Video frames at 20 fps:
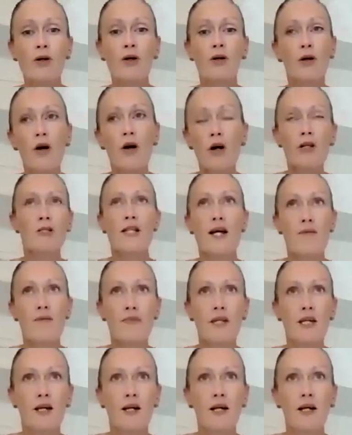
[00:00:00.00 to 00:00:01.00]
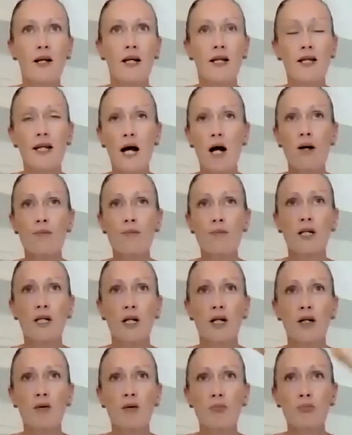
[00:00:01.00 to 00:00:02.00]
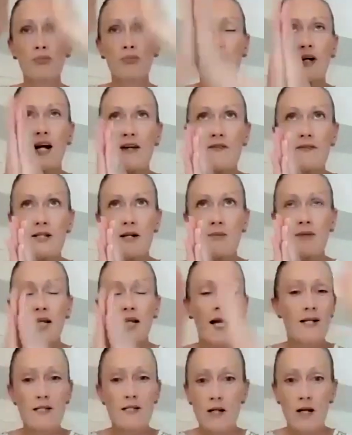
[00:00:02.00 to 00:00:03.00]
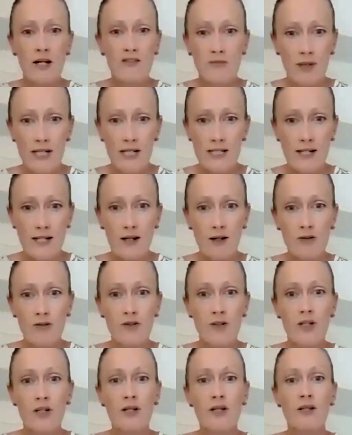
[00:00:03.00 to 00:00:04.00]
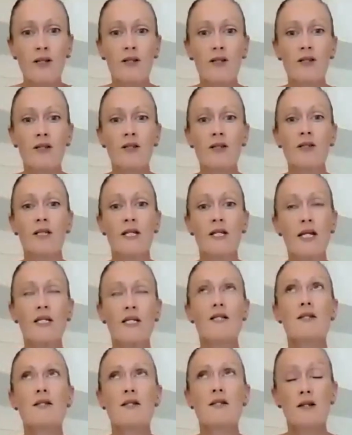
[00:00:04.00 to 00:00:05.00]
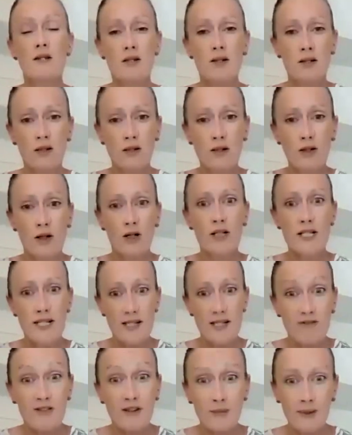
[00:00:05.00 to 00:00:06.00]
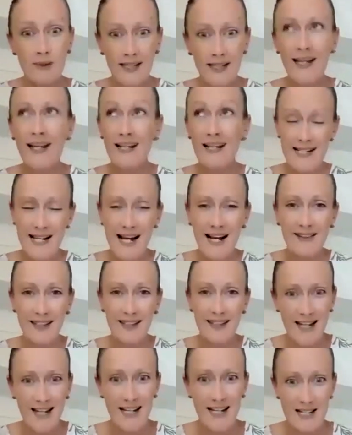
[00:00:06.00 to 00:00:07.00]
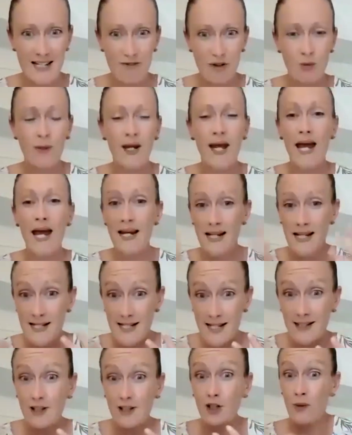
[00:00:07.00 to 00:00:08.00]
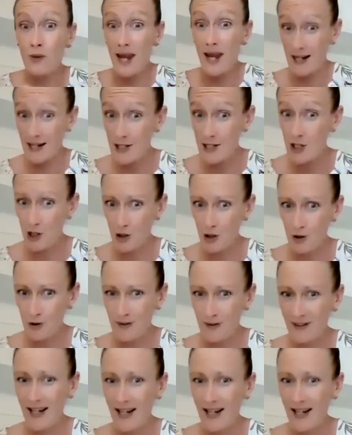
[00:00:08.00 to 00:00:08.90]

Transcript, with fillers: God's up there, and now I'm going to pray for something outside of myself. Yes, God is everywhere and is out there and is everywhere and is in you and is you.